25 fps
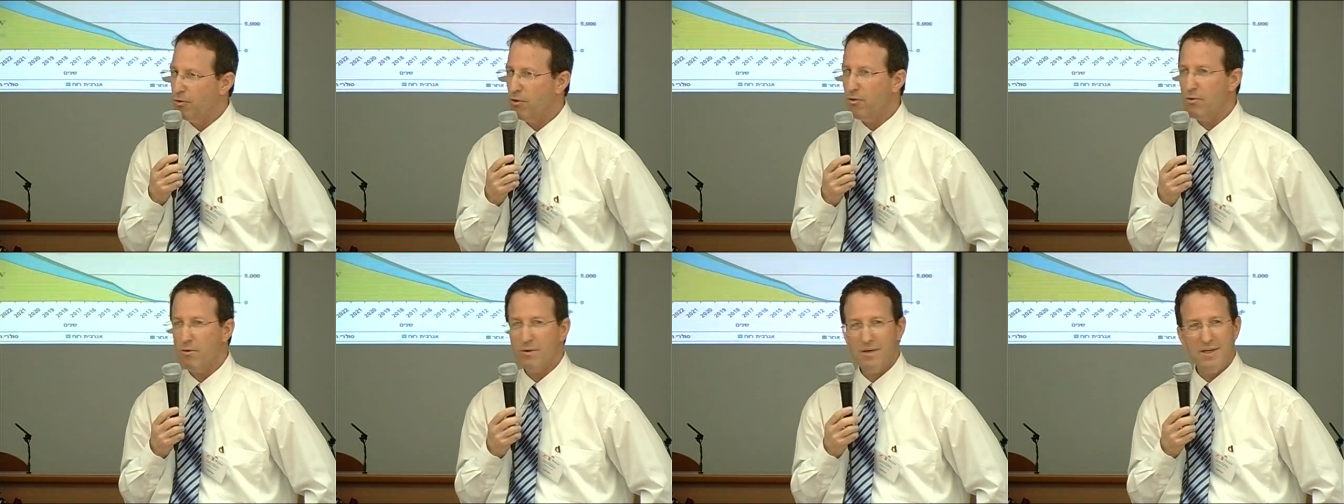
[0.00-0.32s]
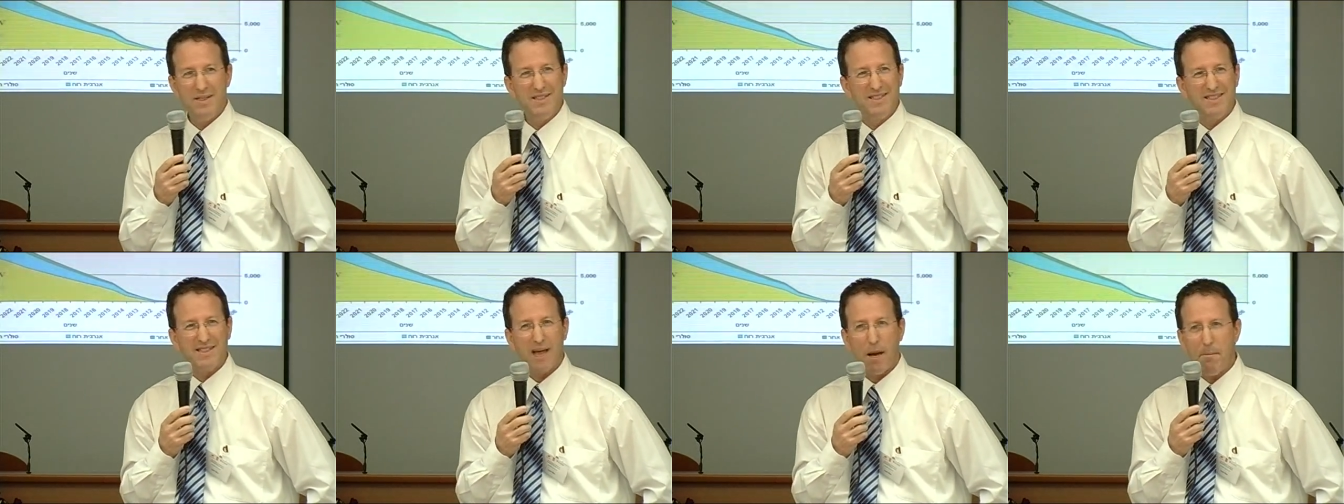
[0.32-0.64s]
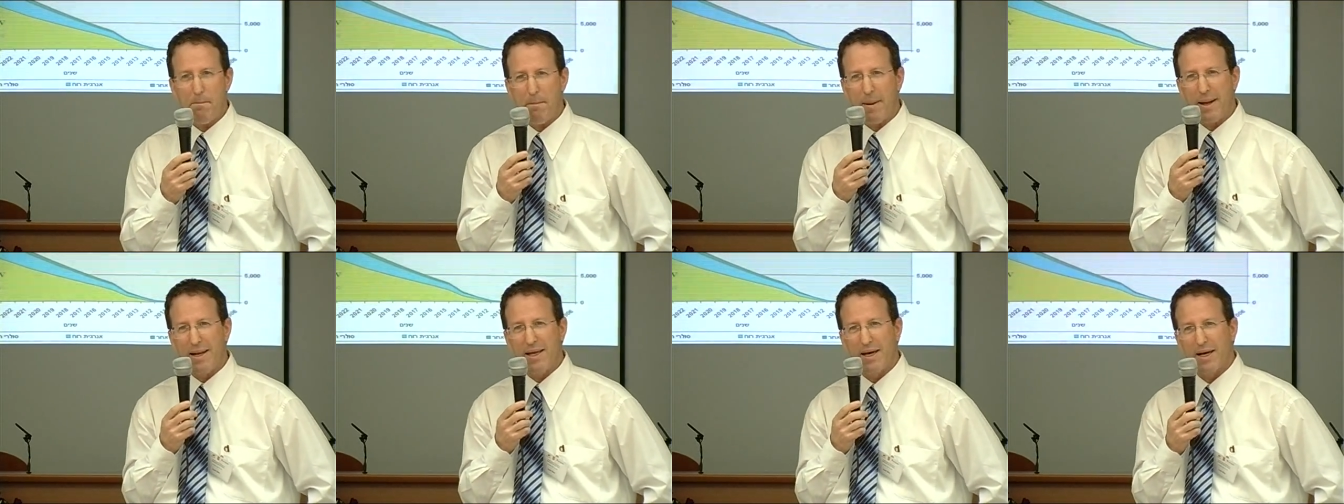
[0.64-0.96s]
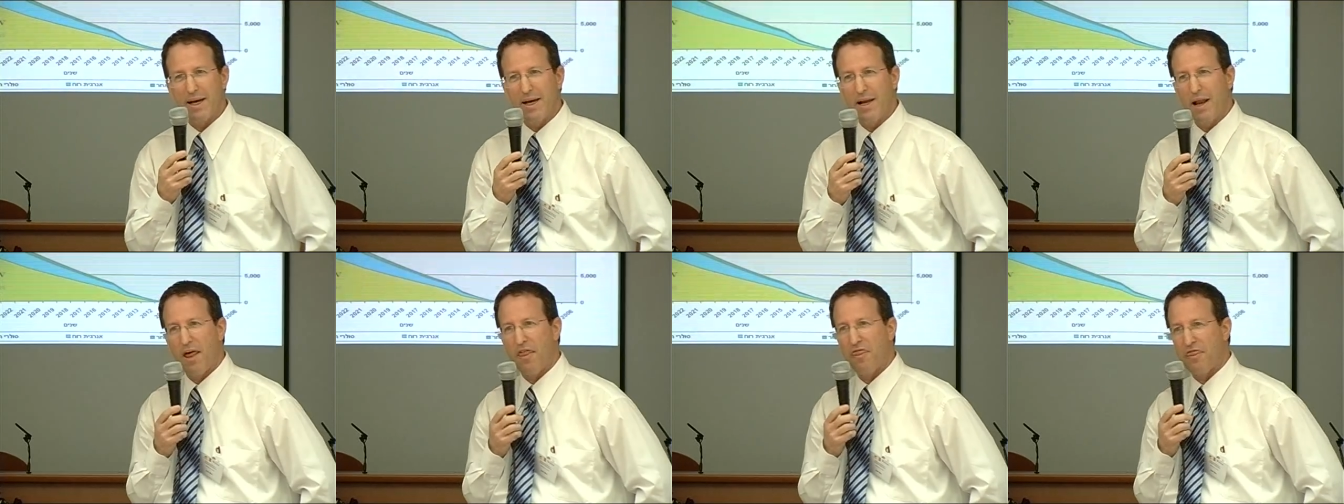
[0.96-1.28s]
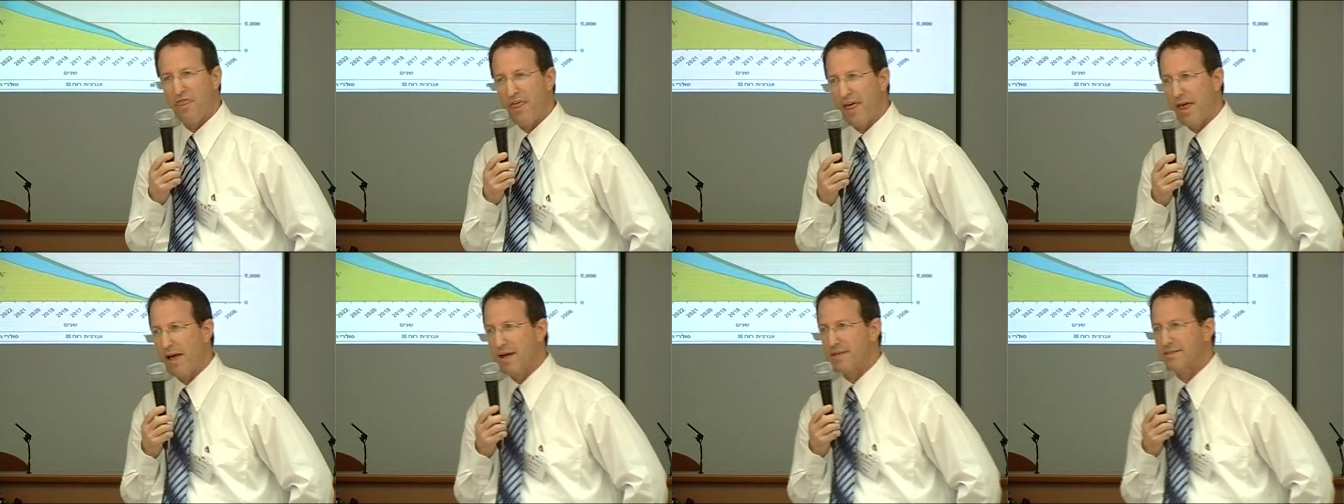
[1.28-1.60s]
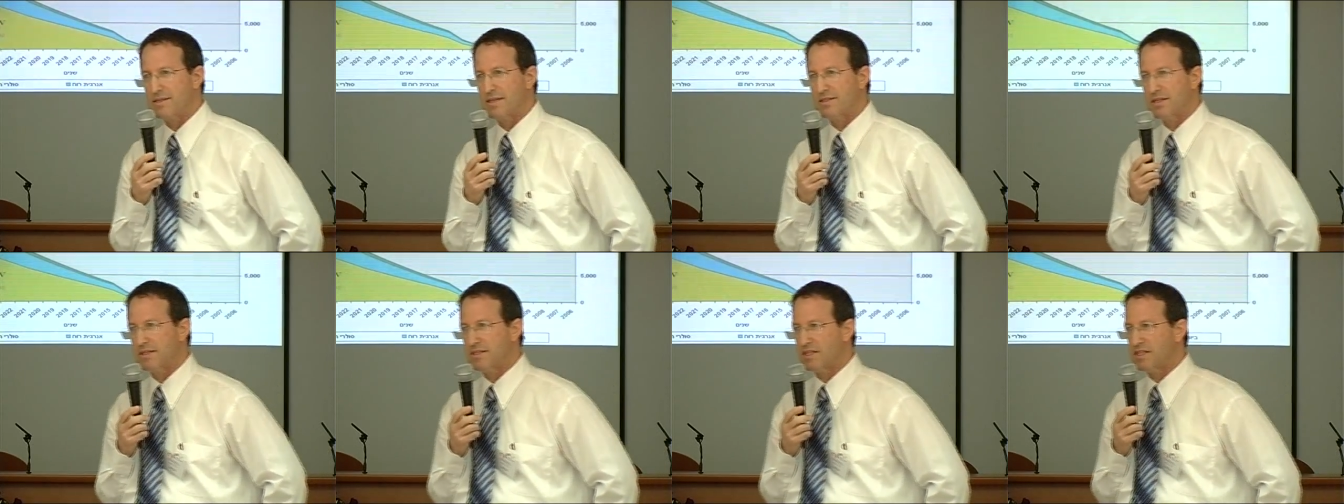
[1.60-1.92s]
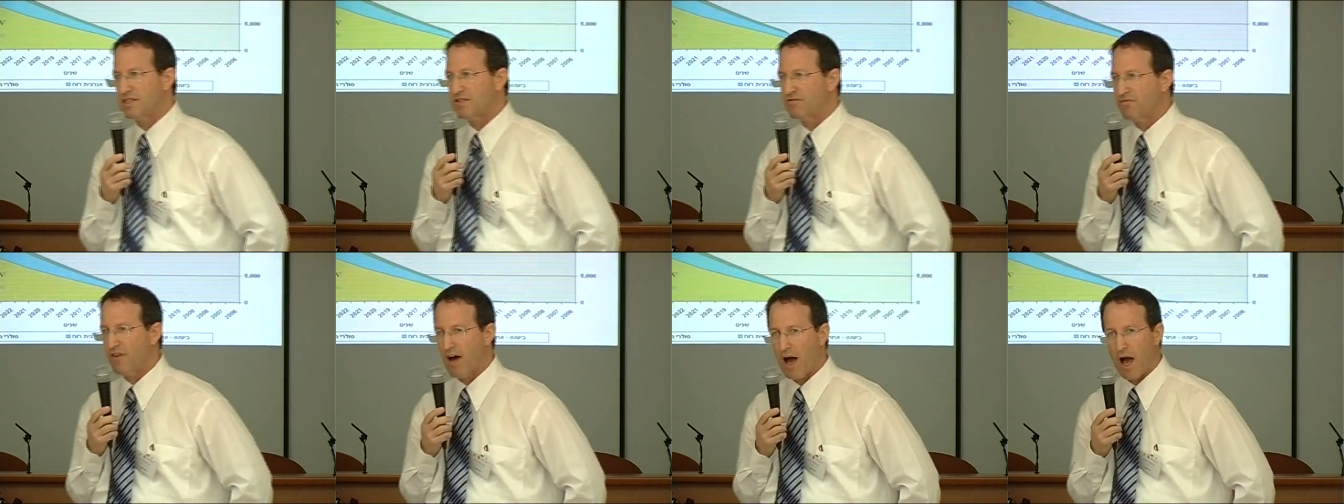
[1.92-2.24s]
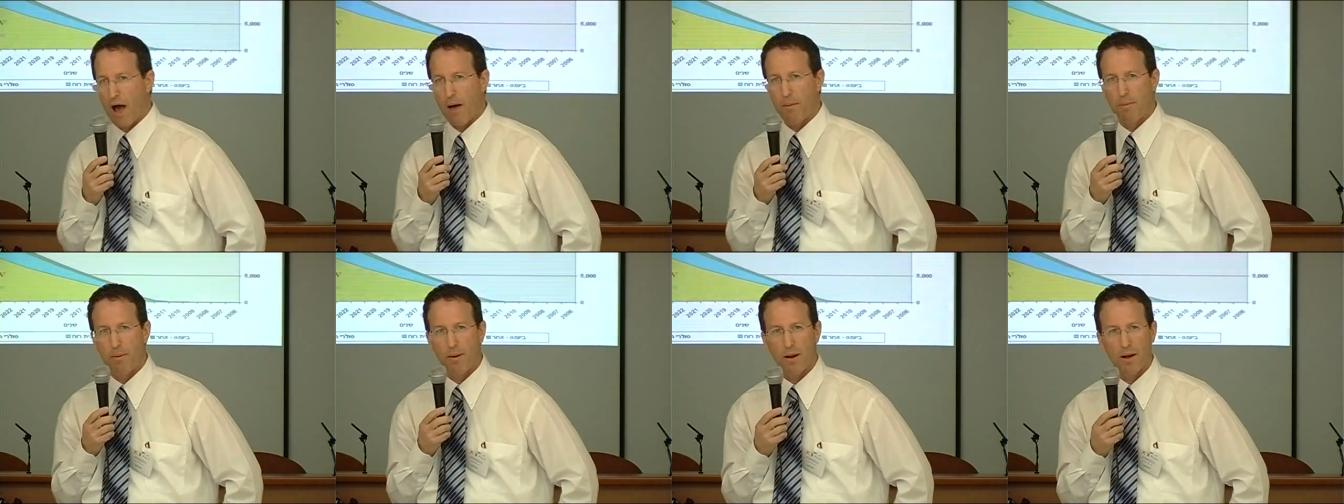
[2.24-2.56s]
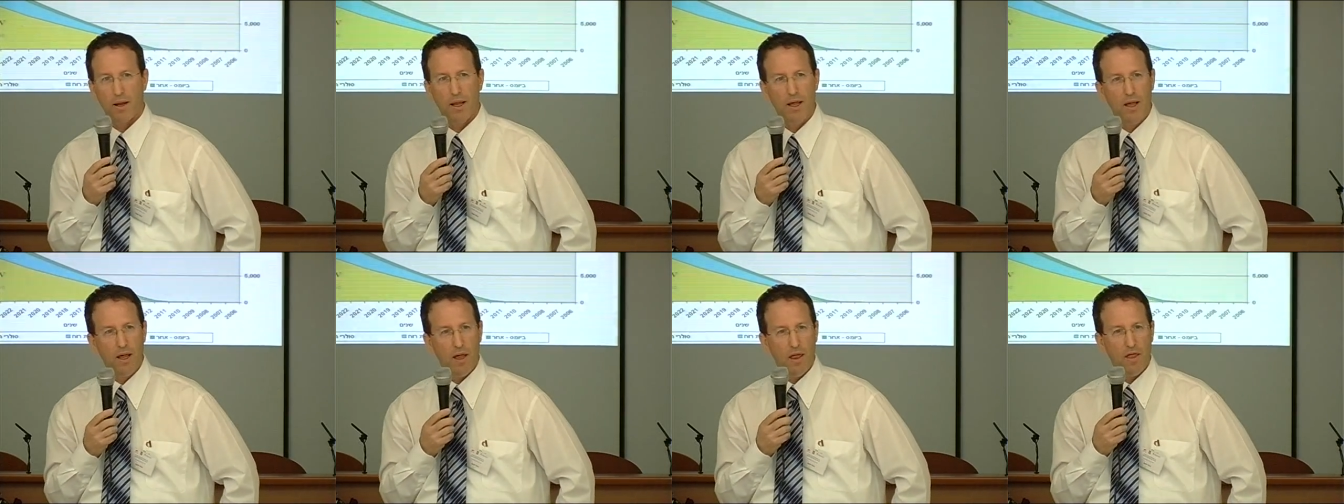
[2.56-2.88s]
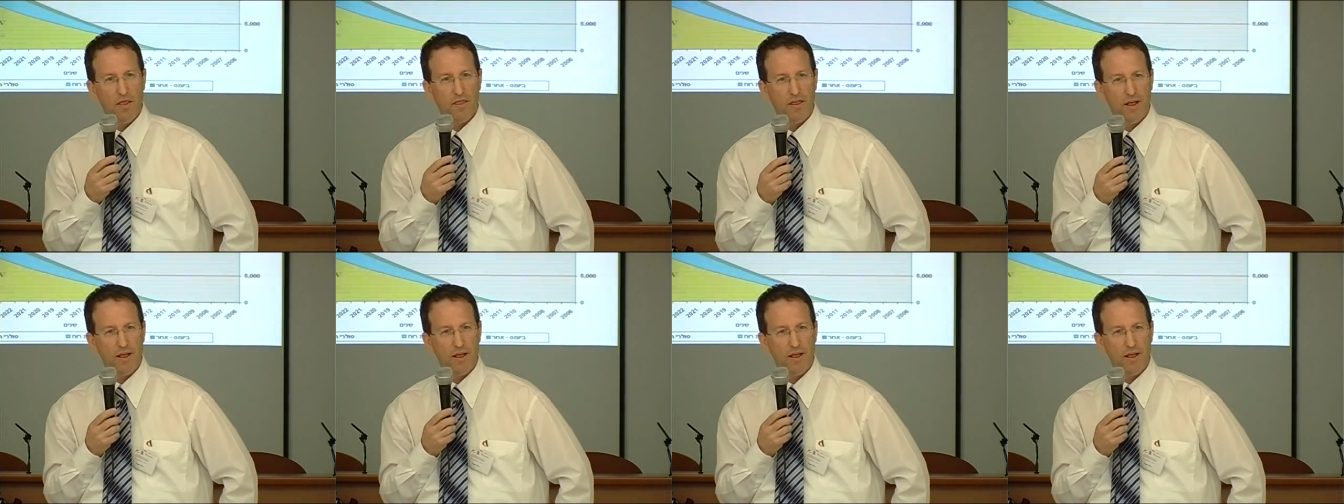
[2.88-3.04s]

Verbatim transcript: do is somebody really thinks that it is viable